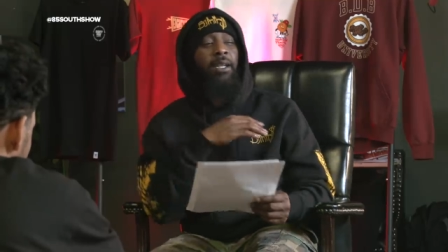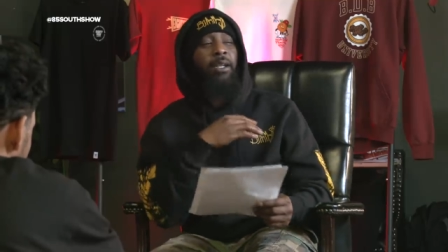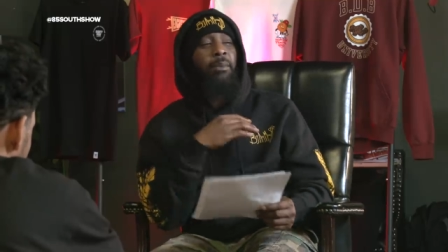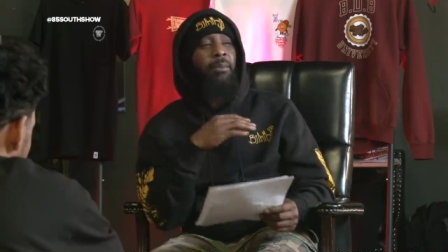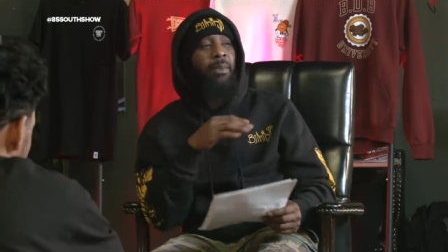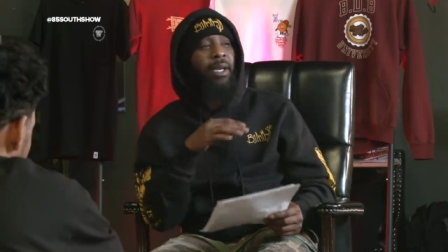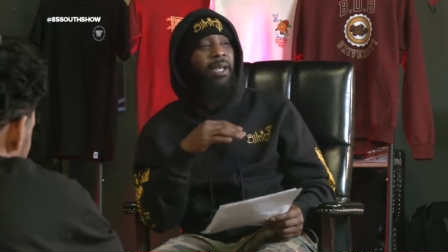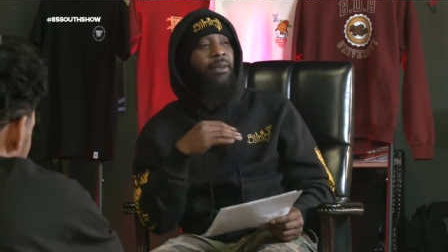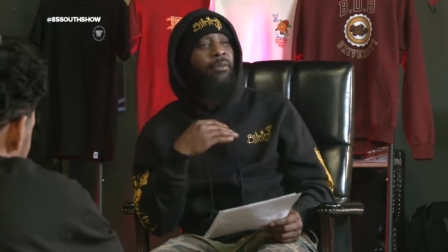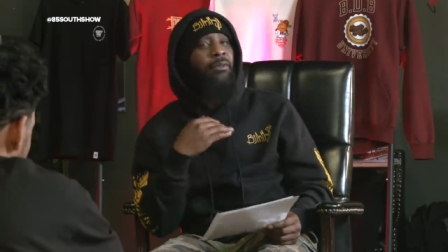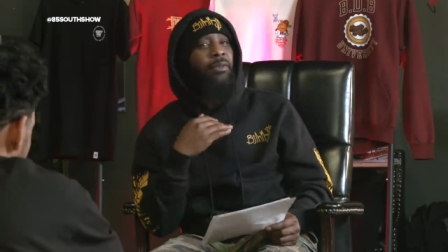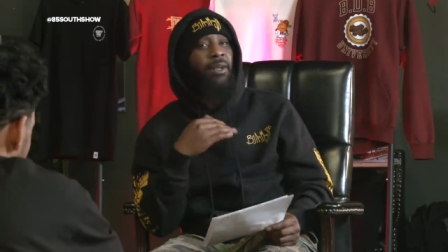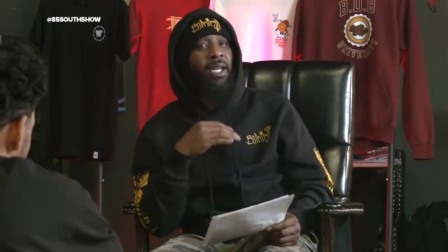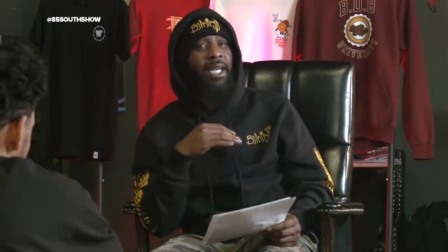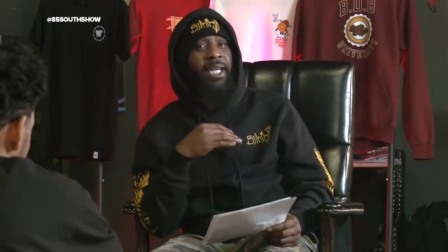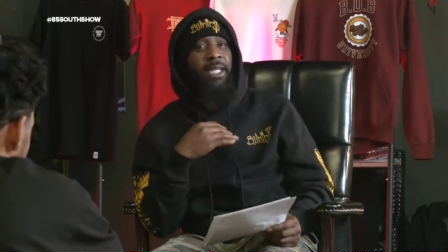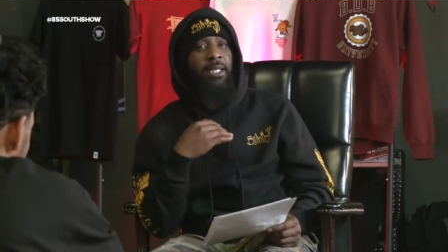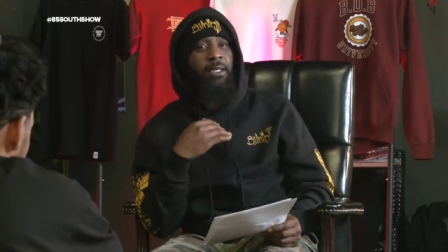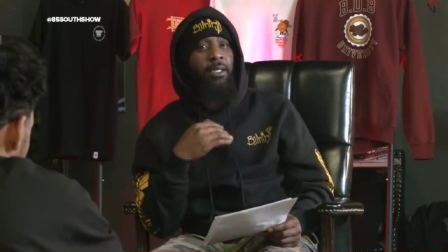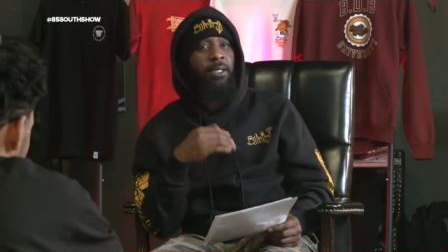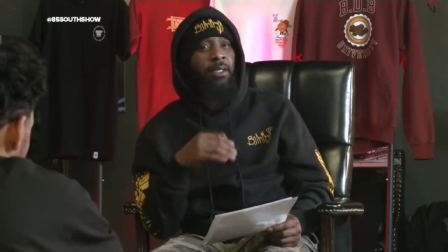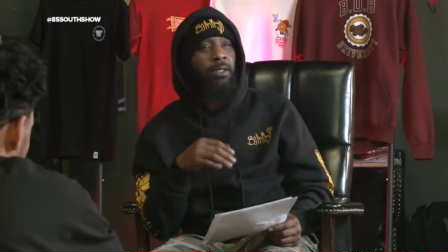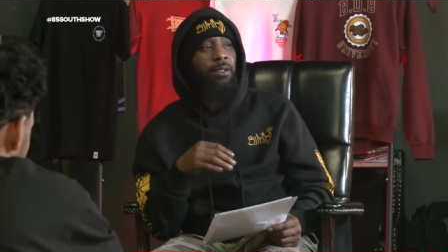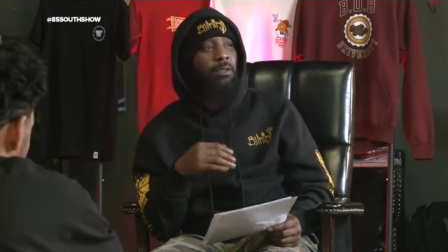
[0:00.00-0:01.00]
They might
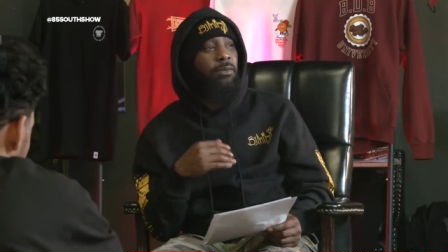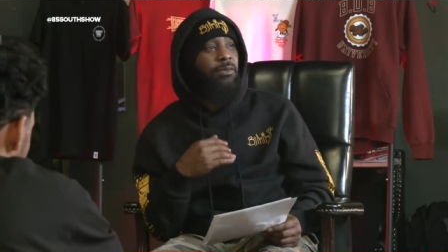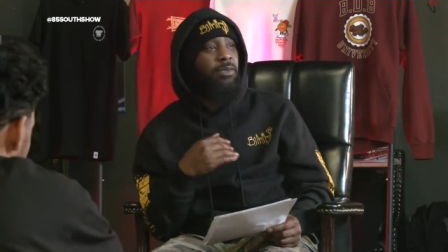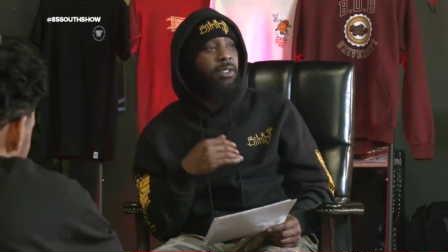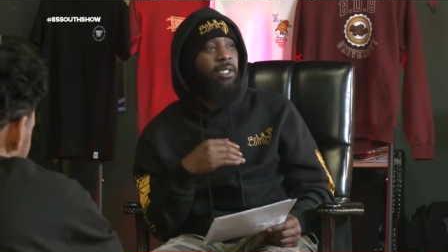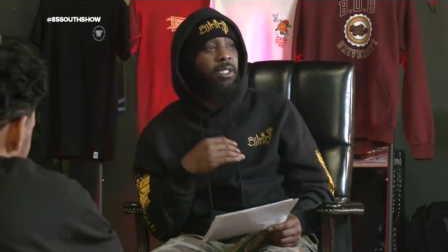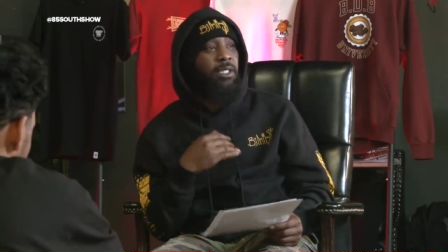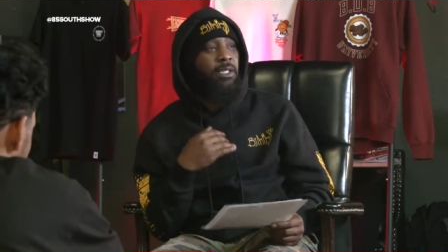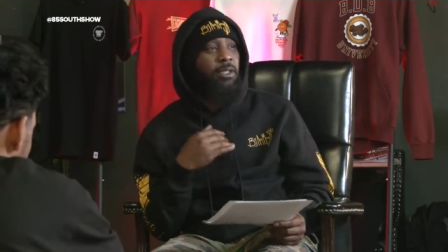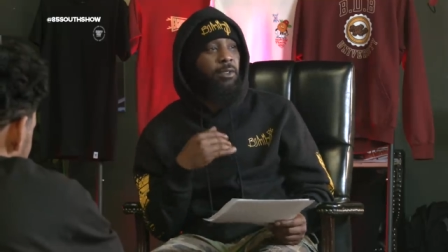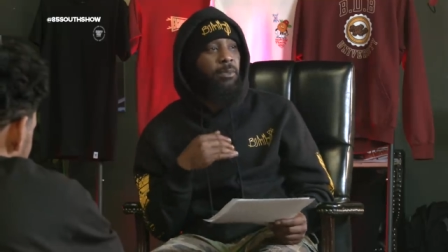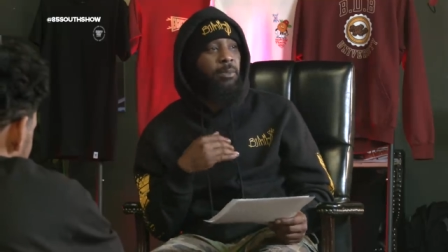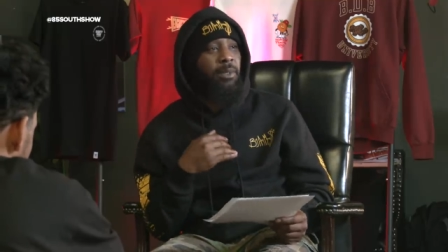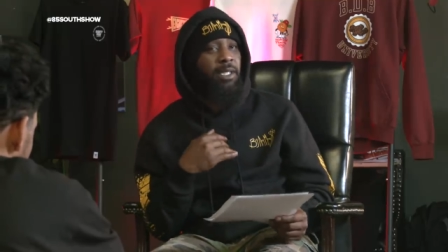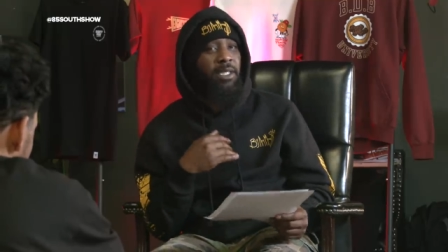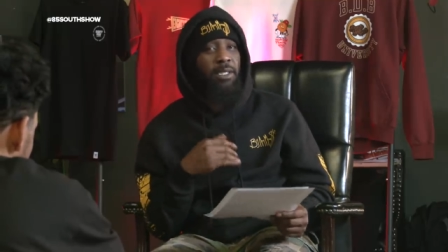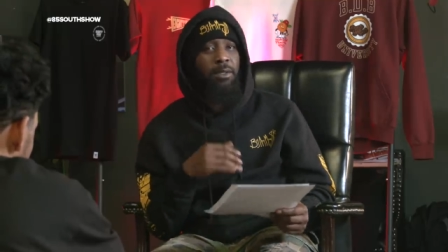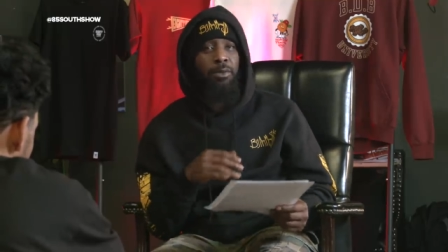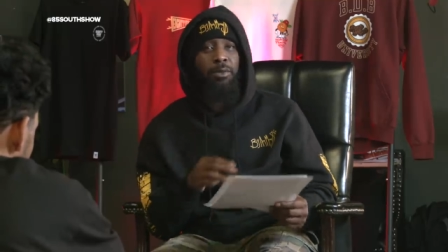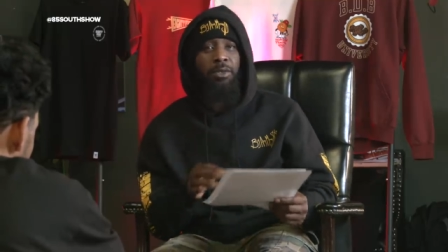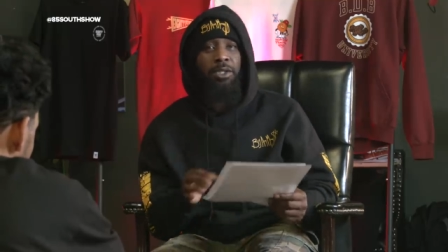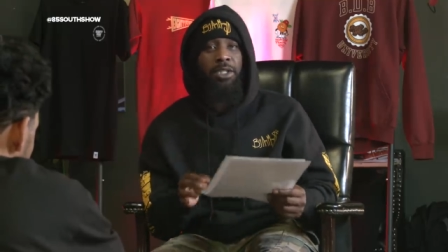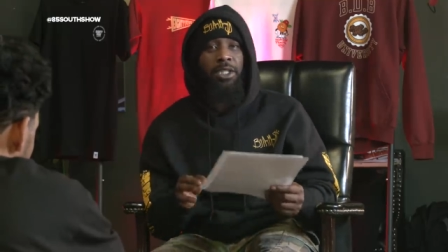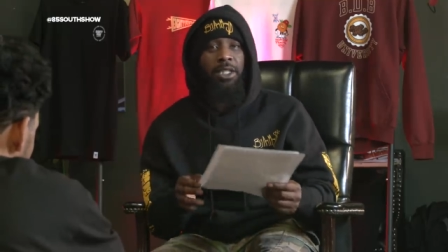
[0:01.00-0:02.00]
flag the whole video about
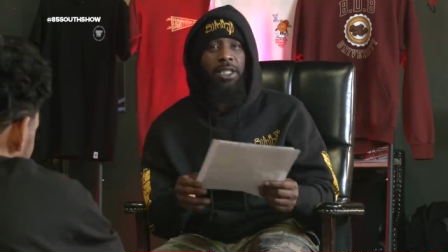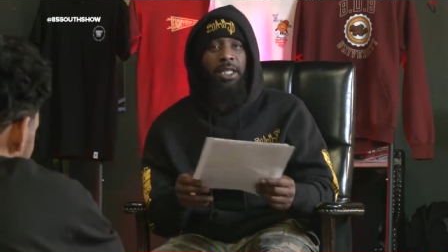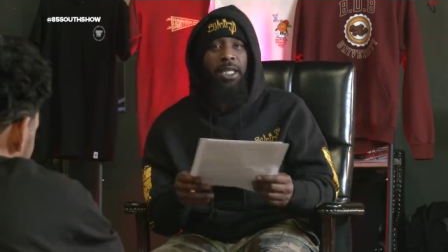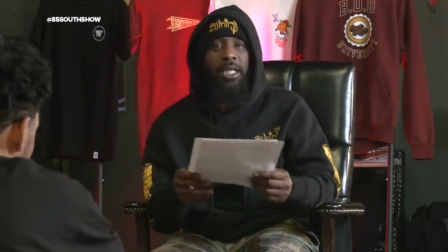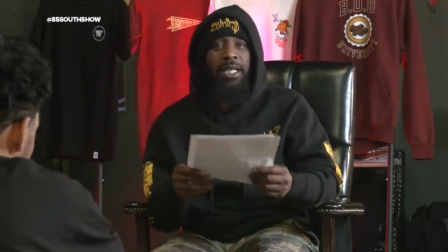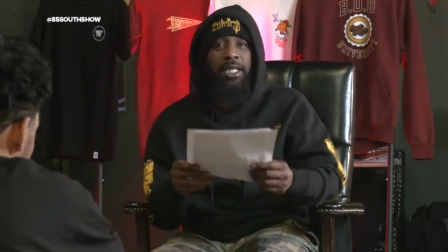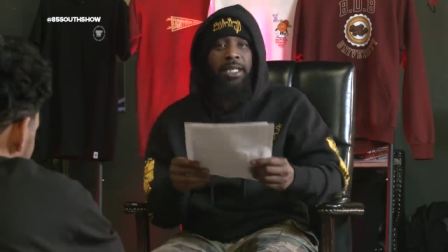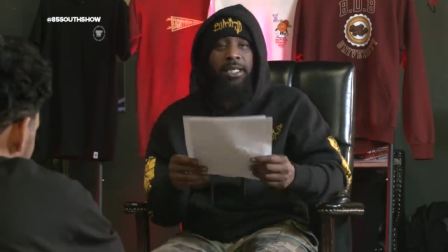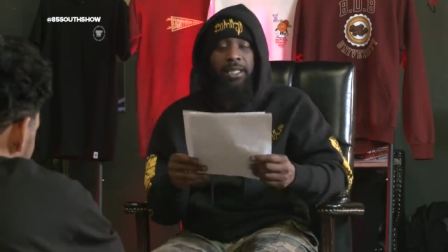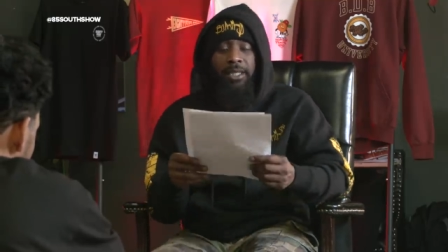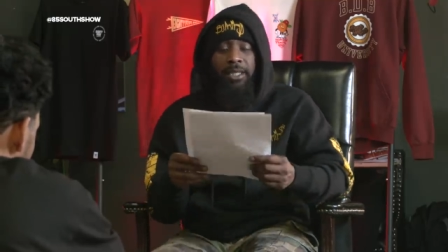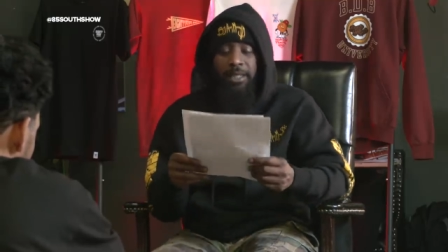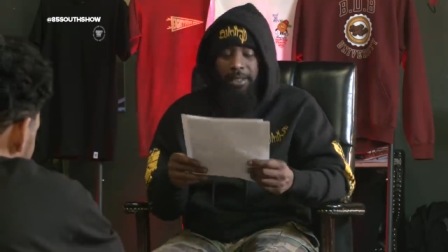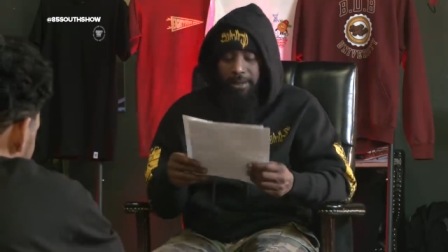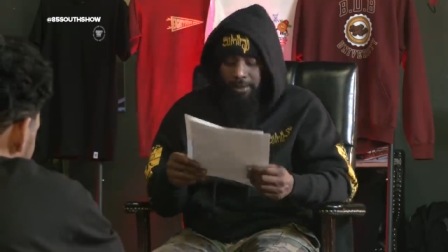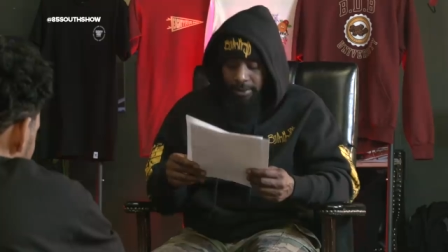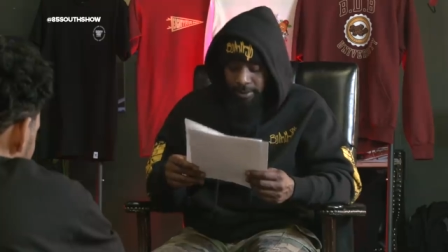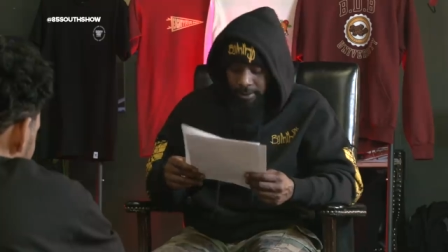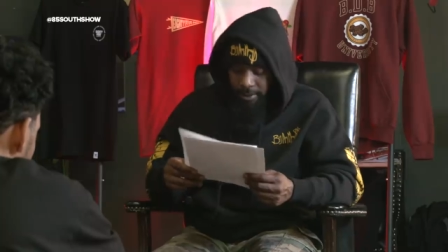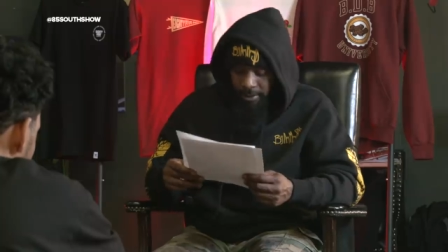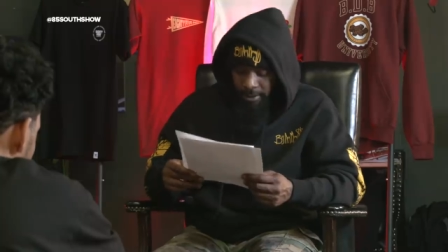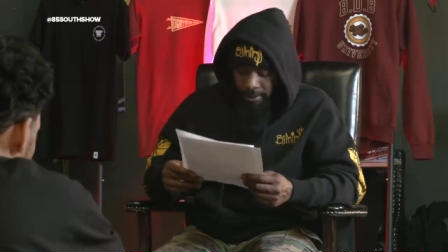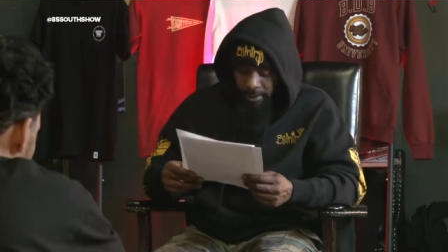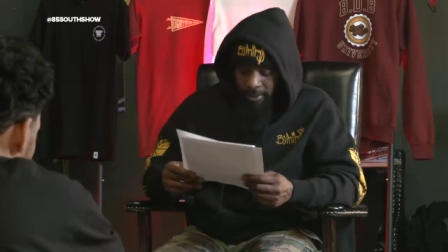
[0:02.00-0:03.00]
some shit like that.
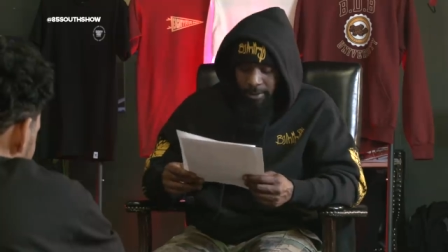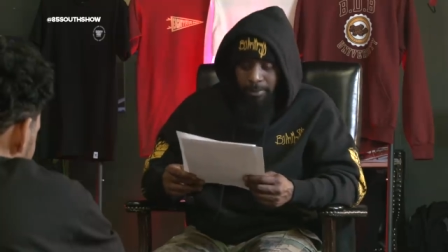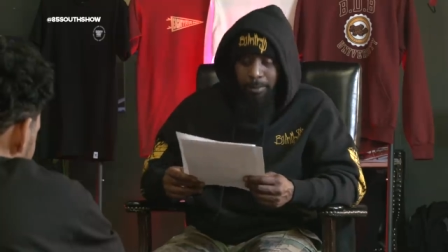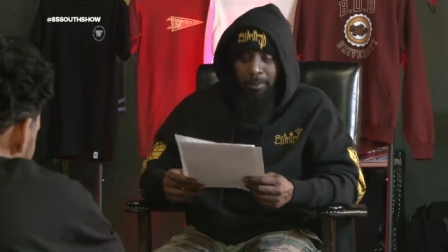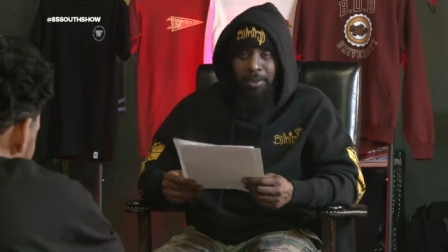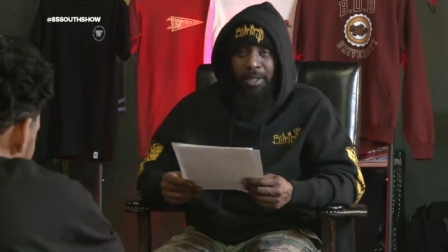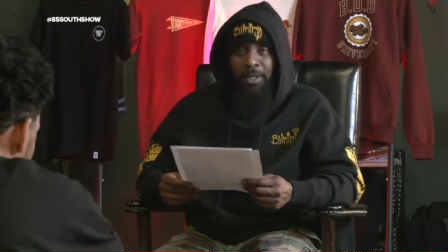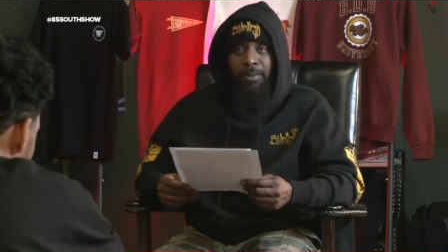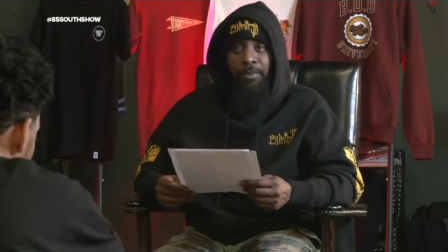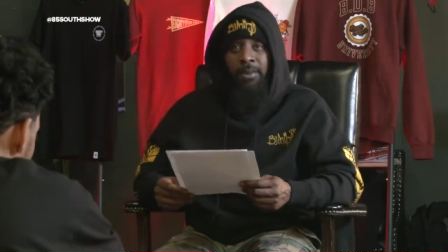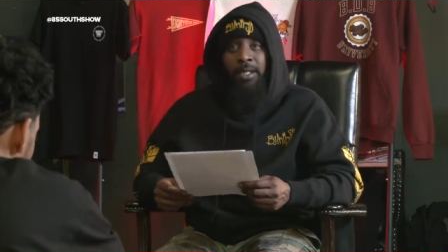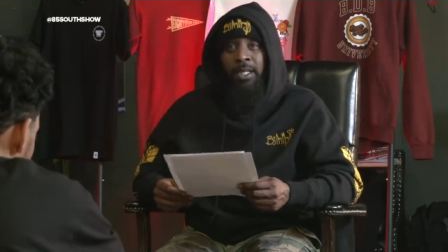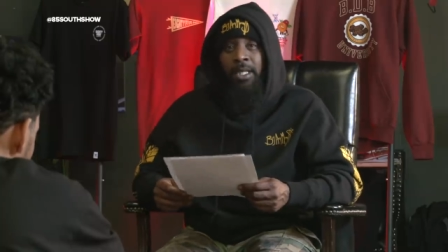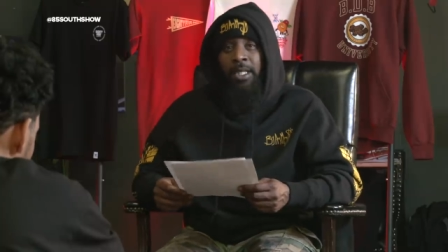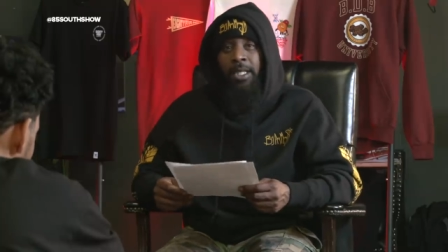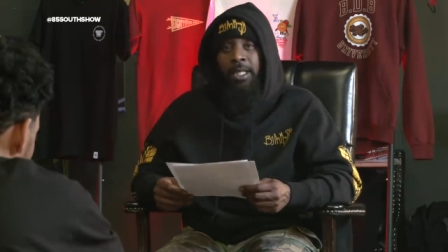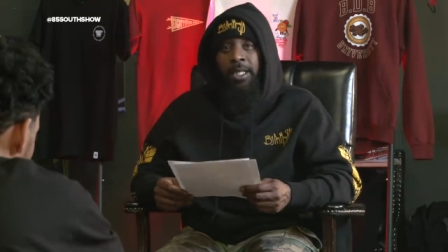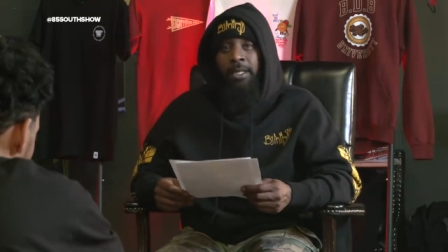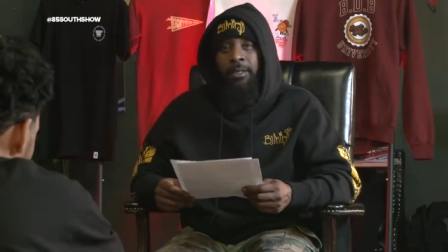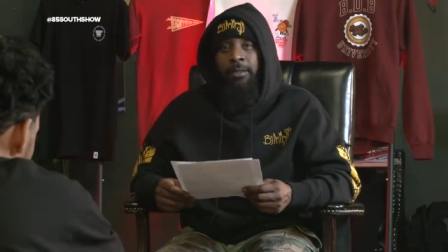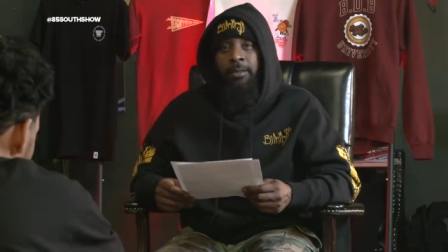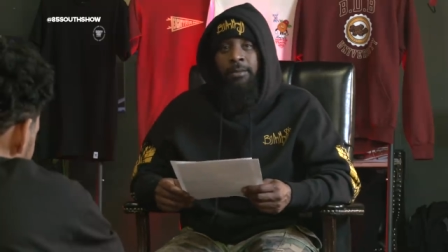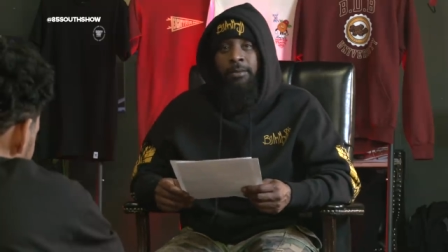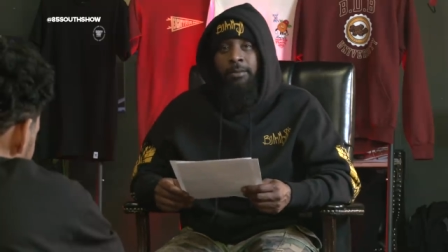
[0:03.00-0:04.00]
Beep the end.